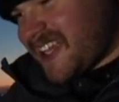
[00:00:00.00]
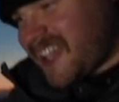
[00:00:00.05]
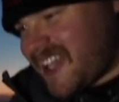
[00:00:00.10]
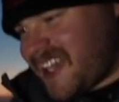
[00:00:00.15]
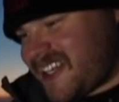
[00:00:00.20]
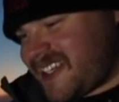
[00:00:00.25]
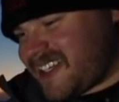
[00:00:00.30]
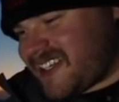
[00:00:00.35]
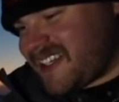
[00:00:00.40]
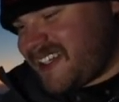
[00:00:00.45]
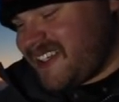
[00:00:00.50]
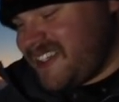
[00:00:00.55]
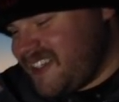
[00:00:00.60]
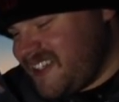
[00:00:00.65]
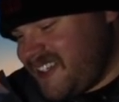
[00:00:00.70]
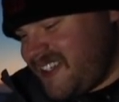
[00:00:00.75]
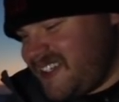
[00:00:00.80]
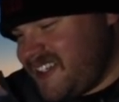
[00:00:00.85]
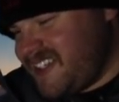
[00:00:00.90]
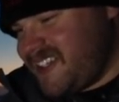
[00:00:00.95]
But it's
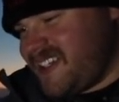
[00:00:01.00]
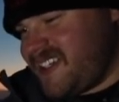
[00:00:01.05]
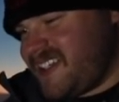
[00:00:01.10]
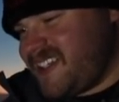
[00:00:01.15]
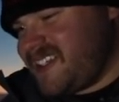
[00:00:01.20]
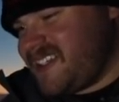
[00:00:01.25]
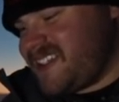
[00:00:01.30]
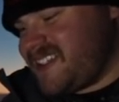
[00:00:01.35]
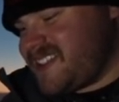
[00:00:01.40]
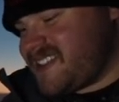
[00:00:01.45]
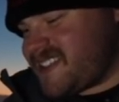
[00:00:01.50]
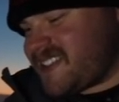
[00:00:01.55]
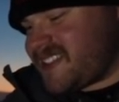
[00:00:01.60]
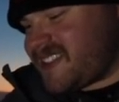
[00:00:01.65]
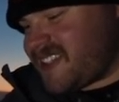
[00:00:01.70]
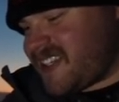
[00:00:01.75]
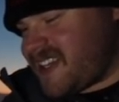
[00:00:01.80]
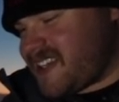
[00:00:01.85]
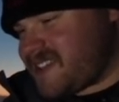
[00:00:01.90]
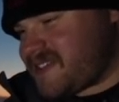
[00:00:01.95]
still long enough
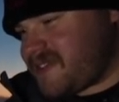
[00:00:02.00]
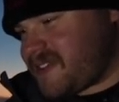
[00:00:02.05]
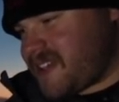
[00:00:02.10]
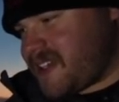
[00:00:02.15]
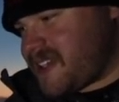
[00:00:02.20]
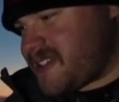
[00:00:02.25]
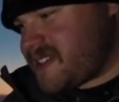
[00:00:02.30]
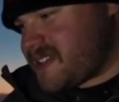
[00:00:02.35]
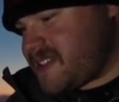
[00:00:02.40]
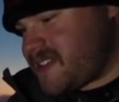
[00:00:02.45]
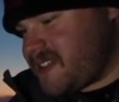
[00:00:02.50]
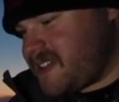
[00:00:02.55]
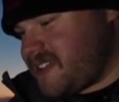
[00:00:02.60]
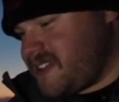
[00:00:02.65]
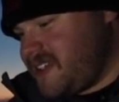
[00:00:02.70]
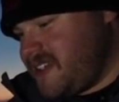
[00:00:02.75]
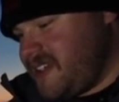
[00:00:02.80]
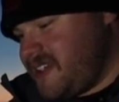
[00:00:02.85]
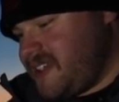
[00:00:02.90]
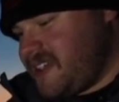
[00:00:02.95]
that you get all the
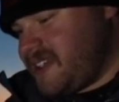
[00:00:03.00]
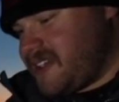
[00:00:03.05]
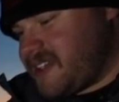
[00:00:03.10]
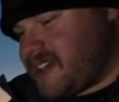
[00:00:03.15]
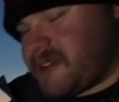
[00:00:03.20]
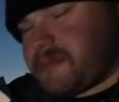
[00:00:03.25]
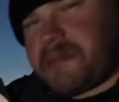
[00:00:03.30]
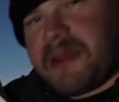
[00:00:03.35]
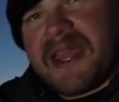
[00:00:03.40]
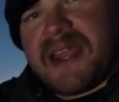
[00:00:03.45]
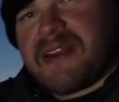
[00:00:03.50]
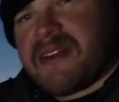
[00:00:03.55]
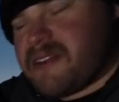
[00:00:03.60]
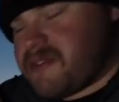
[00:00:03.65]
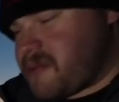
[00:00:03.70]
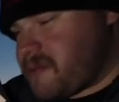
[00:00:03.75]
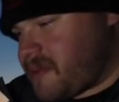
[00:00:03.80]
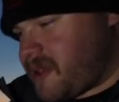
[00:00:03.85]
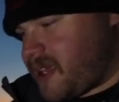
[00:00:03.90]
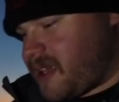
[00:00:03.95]
benefits of hook set and
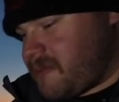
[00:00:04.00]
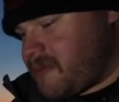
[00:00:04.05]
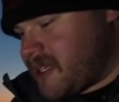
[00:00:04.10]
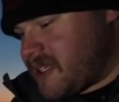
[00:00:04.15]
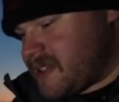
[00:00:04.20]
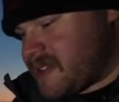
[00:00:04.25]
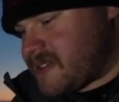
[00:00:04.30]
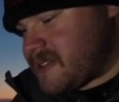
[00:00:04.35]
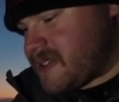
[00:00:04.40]
keeping the line